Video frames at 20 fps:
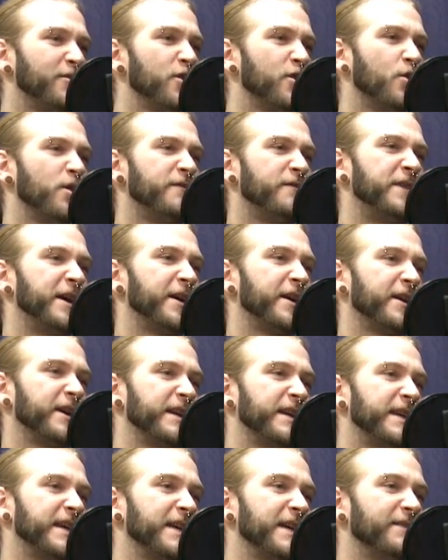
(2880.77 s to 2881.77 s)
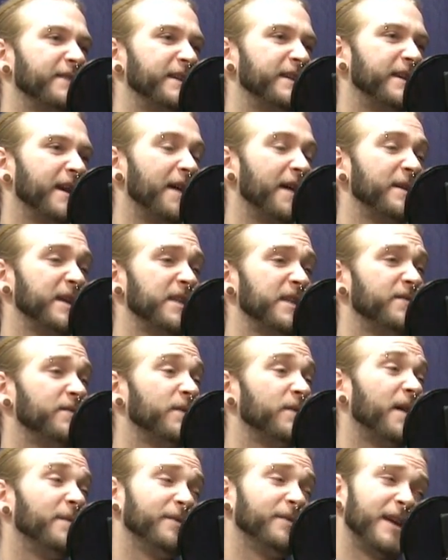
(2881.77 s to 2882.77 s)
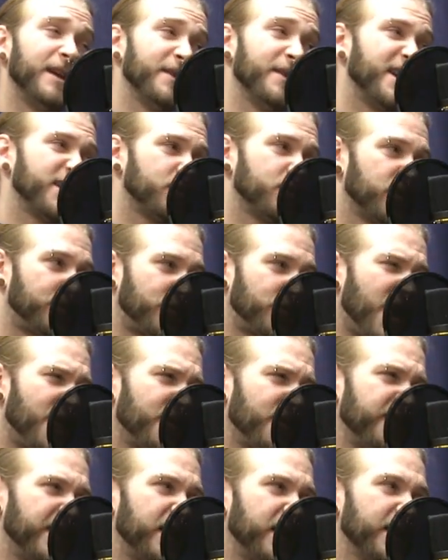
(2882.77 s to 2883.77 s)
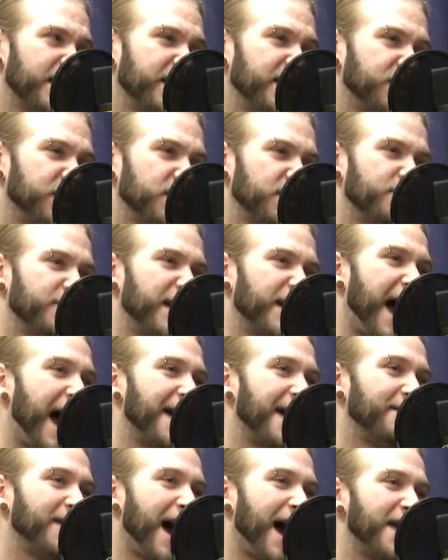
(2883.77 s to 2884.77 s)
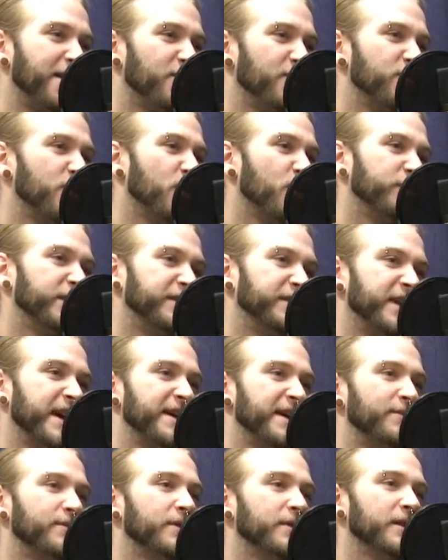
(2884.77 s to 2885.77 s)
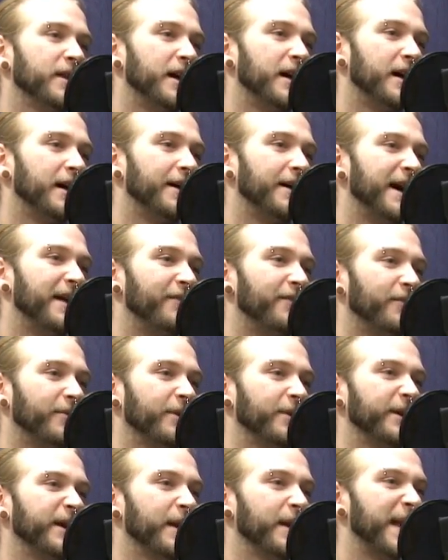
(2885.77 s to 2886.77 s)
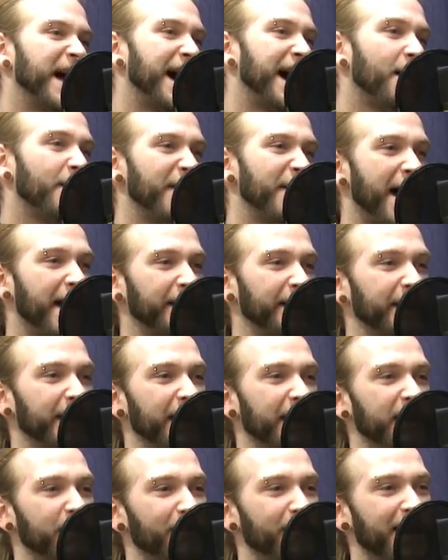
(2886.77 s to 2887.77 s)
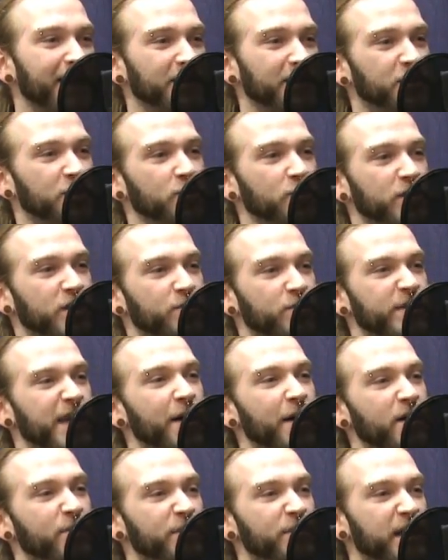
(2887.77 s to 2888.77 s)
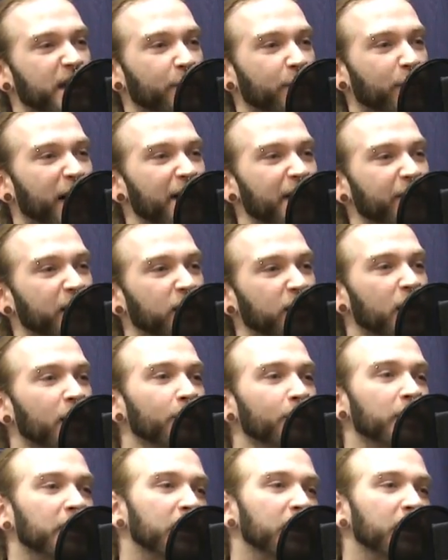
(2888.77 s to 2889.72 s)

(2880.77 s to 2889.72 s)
I don't know if they're going to give even unless with proper ventilation. But I don't know that they will ever really allow that again in Massachusetts without it being a private club.